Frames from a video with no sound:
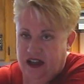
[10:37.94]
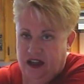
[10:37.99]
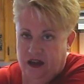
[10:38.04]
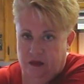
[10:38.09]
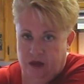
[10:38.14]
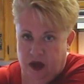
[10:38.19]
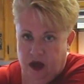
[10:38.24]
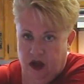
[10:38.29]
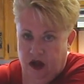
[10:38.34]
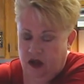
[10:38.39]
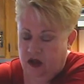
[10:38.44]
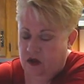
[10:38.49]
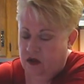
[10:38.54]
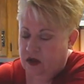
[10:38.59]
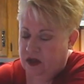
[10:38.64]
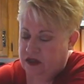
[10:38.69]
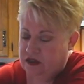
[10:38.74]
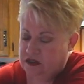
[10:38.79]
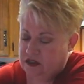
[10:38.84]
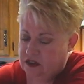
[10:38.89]
I'm
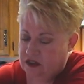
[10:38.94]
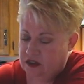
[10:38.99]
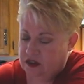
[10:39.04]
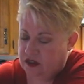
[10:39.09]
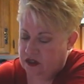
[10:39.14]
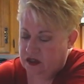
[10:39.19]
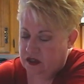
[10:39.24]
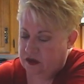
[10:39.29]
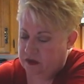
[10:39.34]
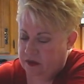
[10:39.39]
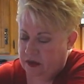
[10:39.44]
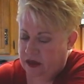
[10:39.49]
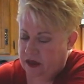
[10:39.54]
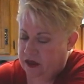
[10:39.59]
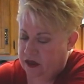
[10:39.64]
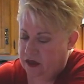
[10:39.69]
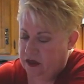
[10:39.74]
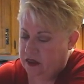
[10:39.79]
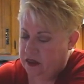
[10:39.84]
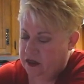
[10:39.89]
always good at
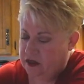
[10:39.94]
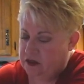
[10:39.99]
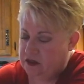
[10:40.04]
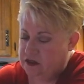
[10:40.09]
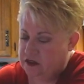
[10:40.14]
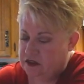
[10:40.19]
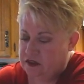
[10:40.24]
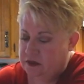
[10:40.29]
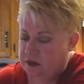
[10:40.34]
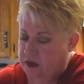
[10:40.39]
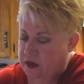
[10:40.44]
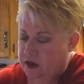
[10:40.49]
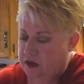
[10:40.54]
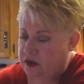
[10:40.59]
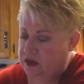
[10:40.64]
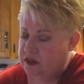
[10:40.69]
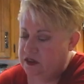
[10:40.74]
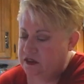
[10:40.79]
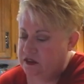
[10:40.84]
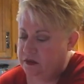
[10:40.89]
making things explode.
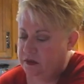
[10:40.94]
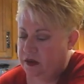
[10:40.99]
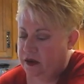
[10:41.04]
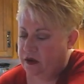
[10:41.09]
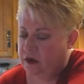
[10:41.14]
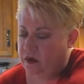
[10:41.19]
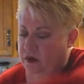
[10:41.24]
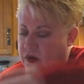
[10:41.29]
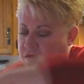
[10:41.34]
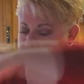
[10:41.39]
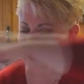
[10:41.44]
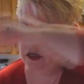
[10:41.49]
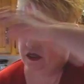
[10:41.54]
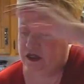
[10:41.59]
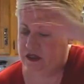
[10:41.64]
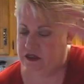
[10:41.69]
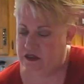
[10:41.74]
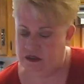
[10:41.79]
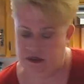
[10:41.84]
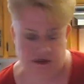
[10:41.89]
It doesn't matter what it
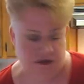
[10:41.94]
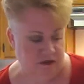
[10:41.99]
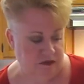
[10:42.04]
is.